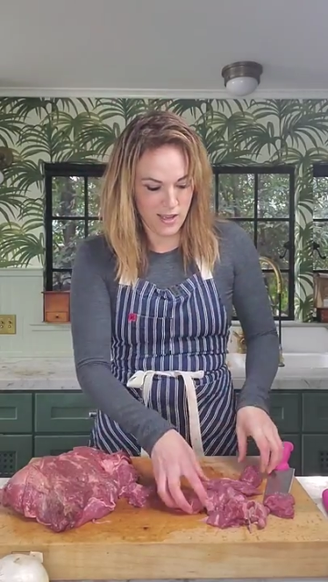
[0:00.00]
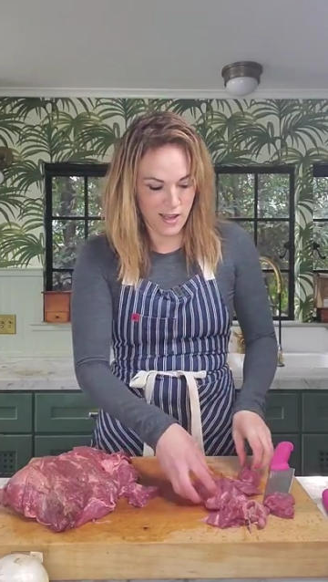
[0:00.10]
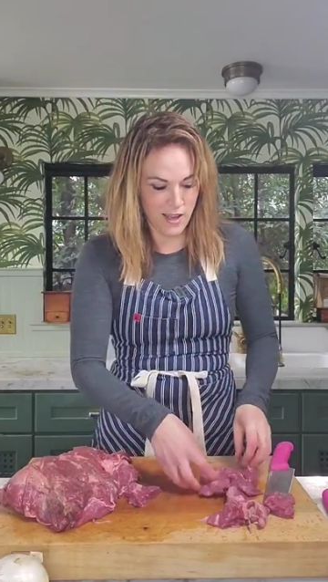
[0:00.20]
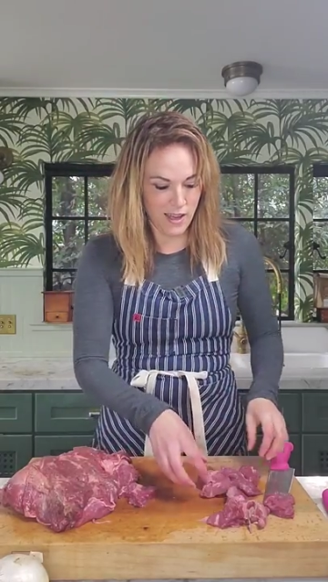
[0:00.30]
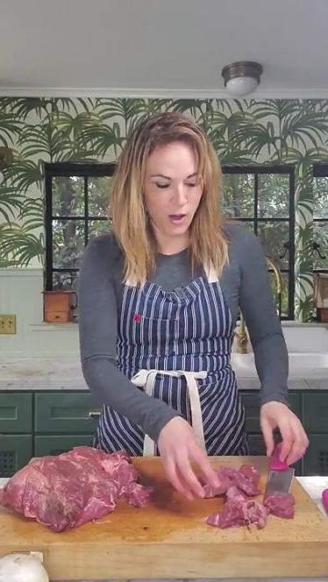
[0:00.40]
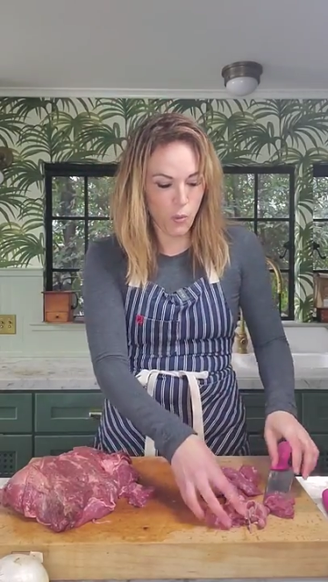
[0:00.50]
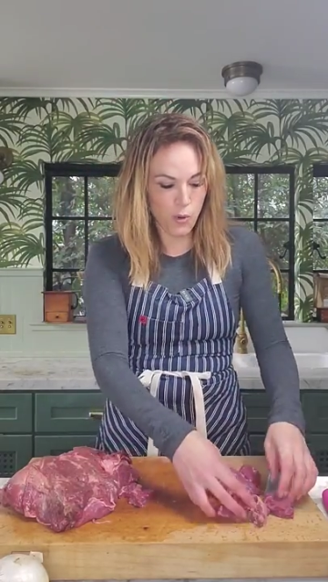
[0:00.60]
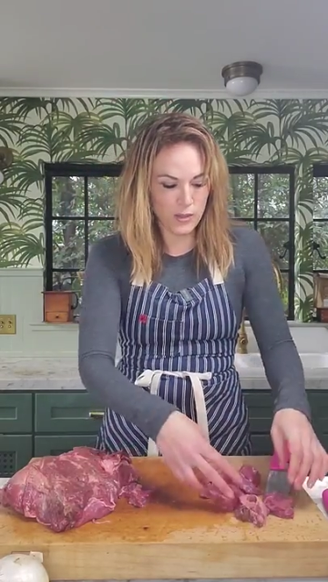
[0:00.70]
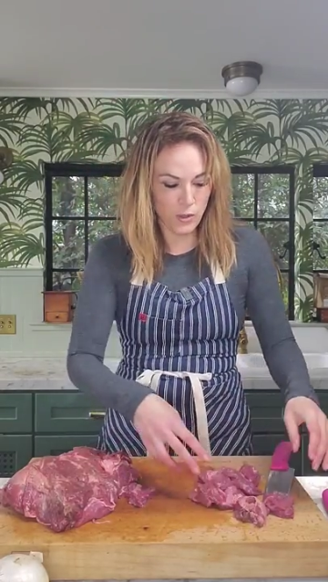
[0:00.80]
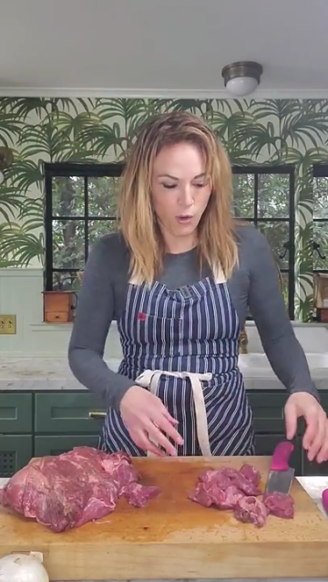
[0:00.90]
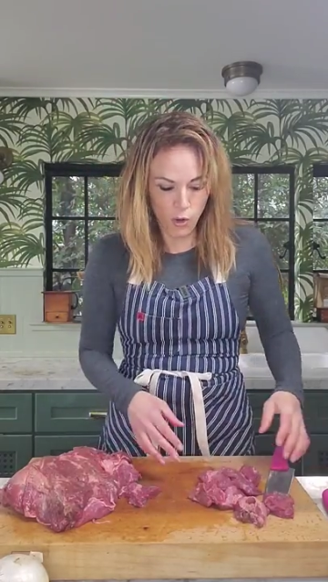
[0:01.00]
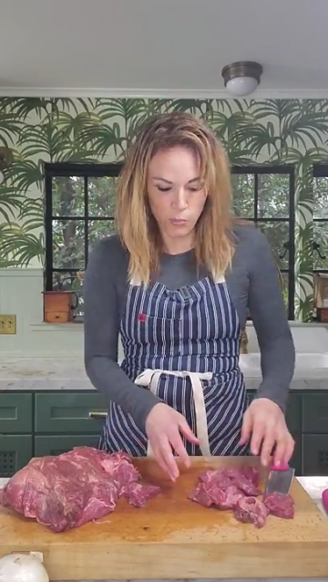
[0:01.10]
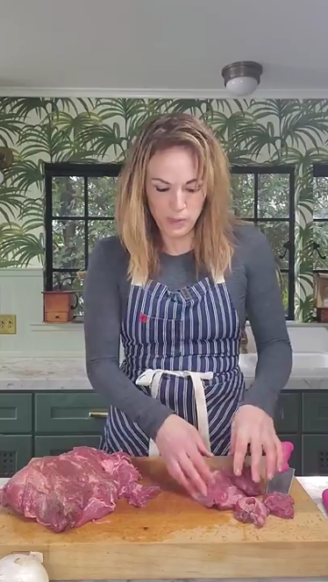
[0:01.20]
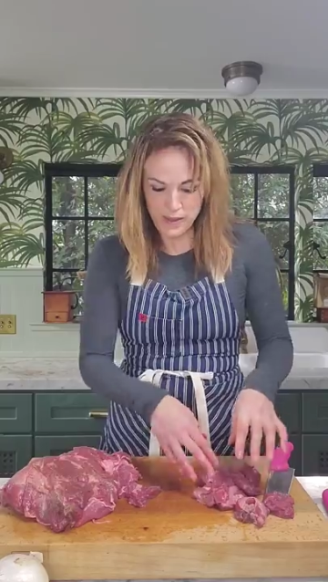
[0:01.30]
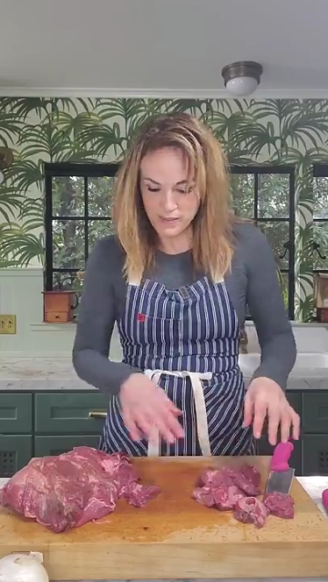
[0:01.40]
Uh, I'll work the whole
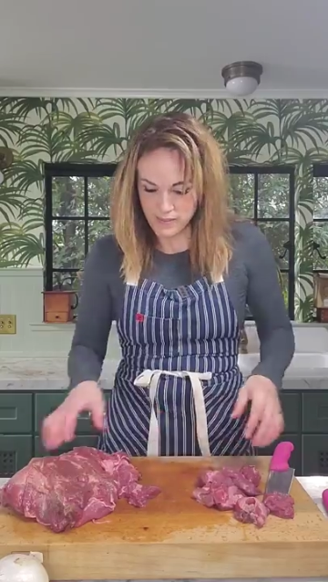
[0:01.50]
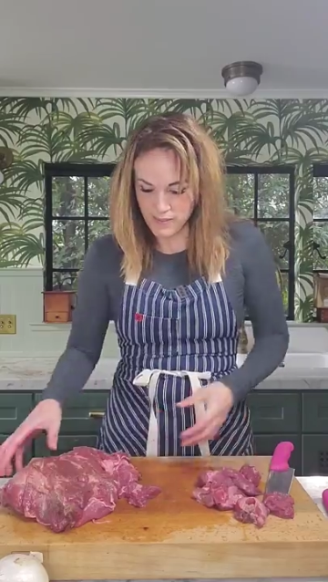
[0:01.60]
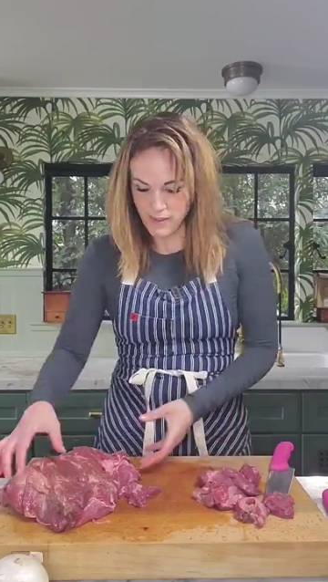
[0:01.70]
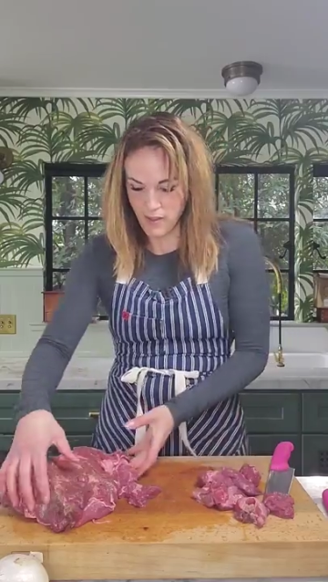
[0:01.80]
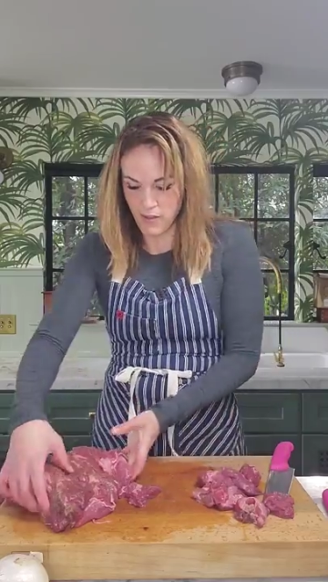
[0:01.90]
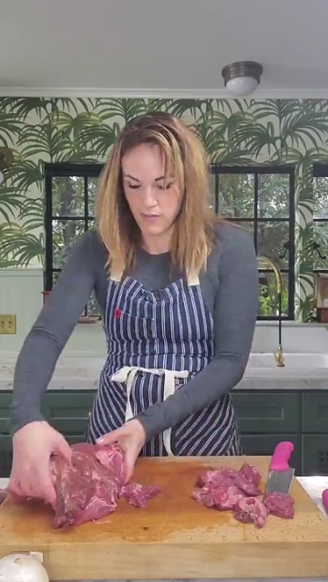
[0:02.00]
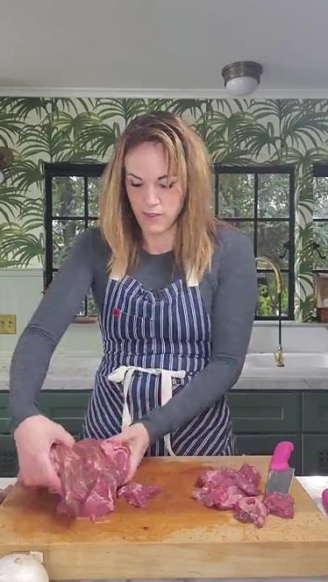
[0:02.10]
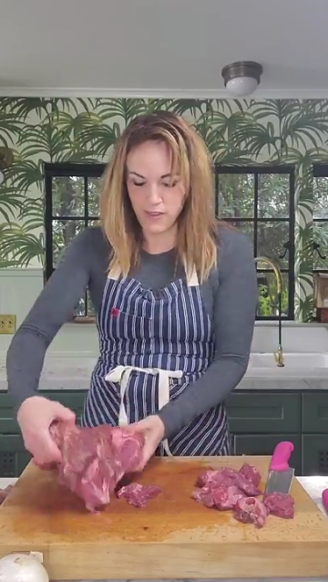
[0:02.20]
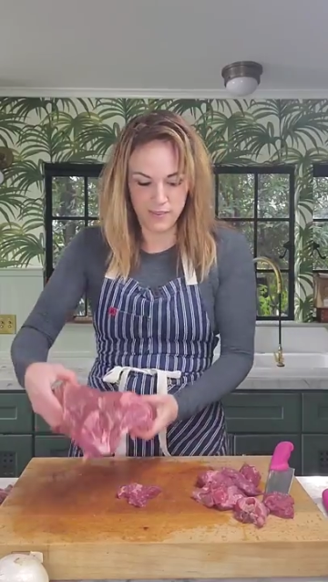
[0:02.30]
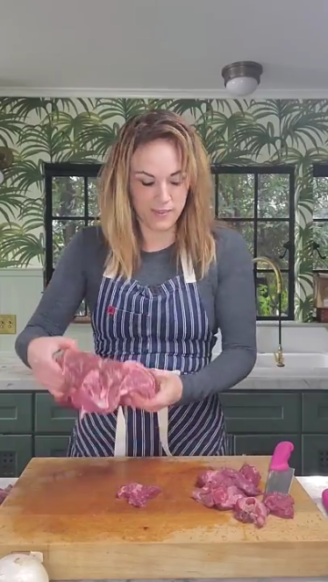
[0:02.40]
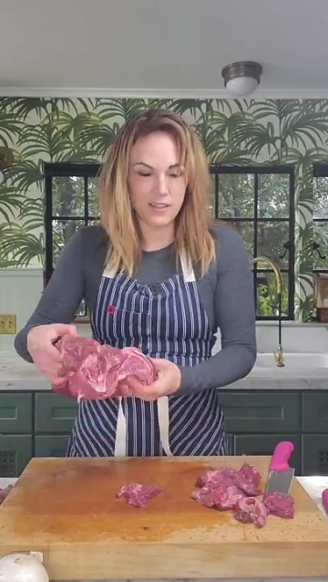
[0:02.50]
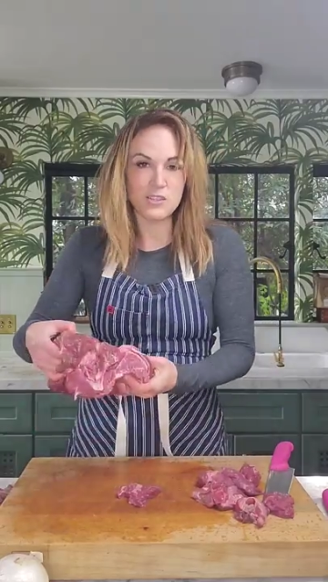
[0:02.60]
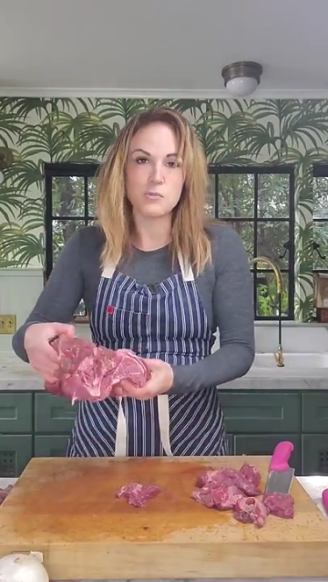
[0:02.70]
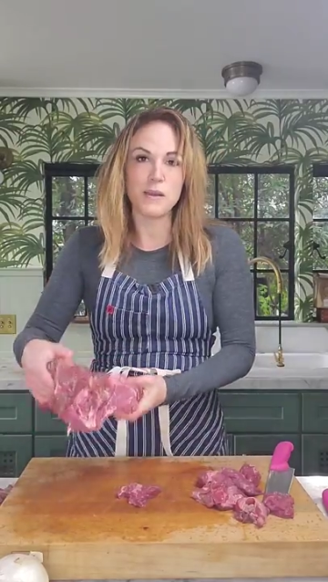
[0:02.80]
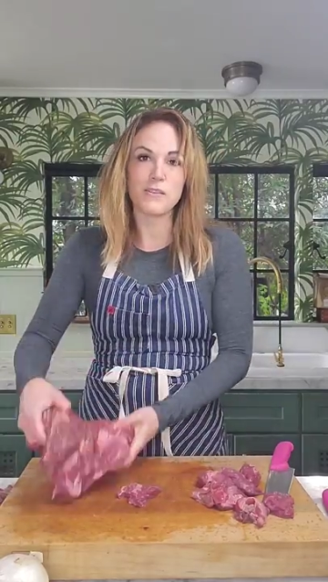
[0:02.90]
piece of this
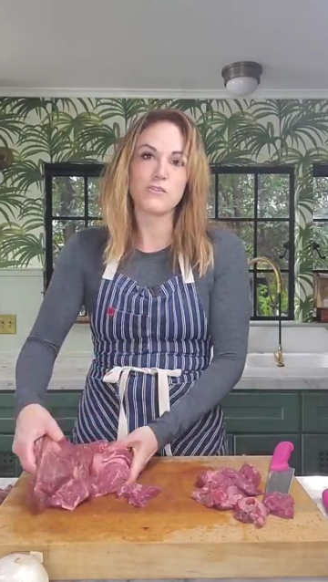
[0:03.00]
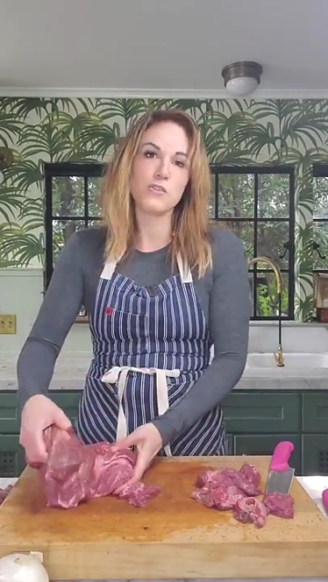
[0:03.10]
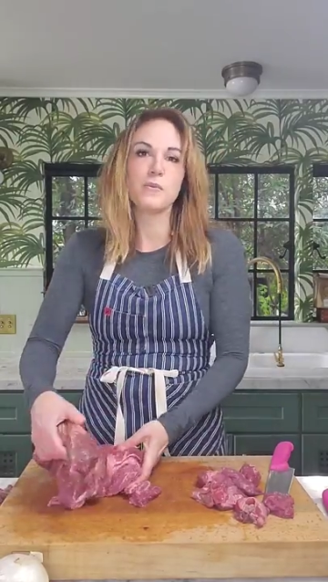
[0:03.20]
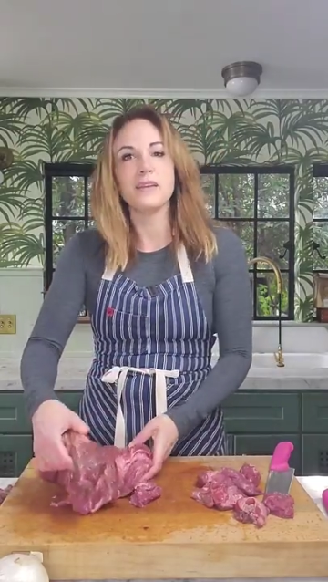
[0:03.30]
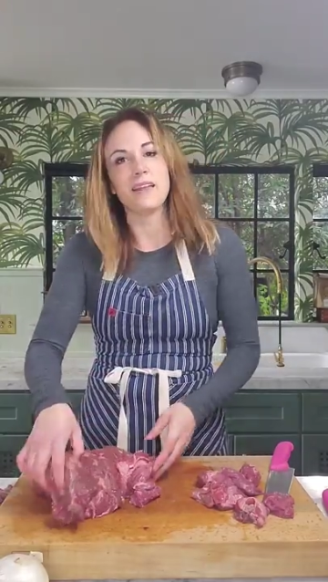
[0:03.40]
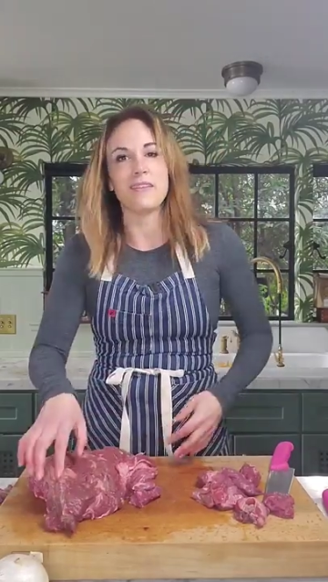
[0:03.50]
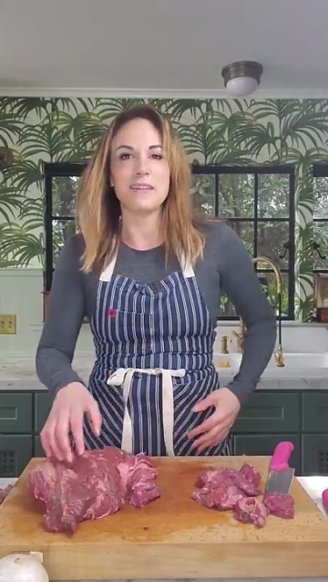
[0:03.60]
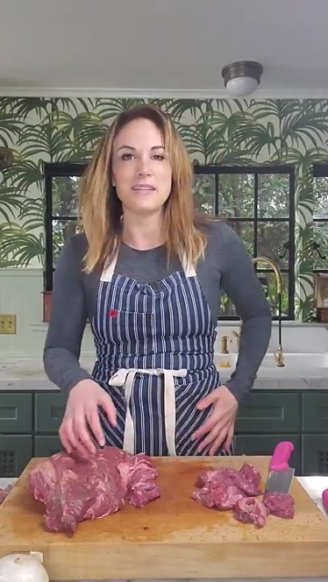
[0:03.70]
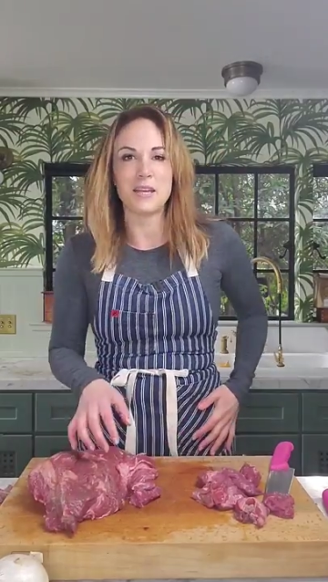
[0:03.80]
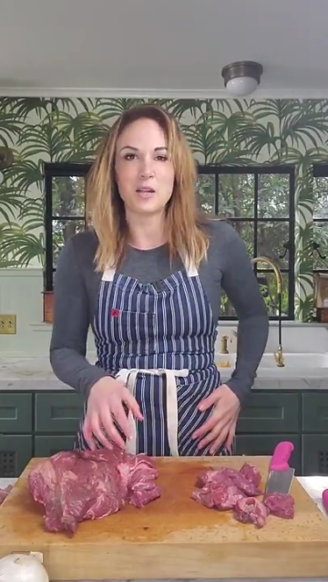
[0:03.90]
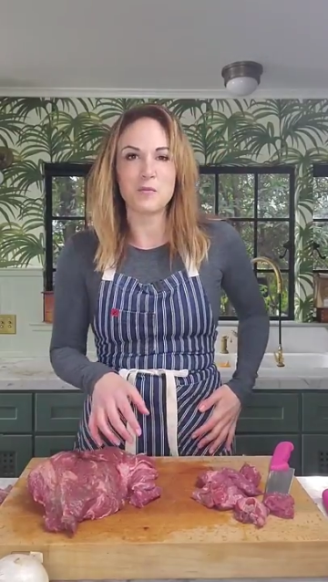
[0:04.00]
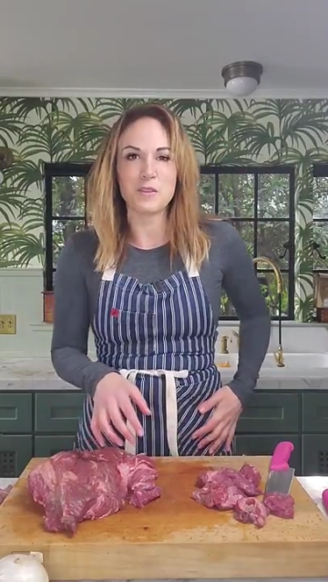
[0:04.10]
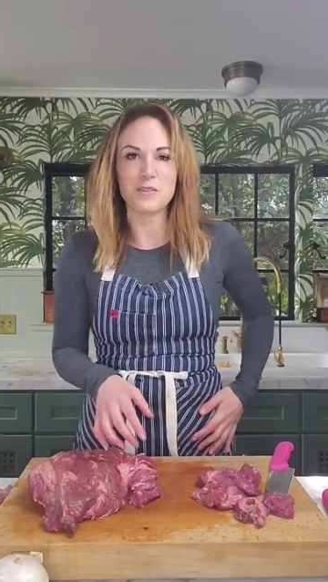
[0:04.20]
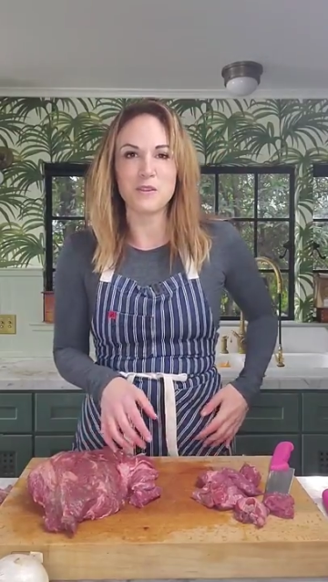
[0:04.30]
into my stew meat and then take it over to the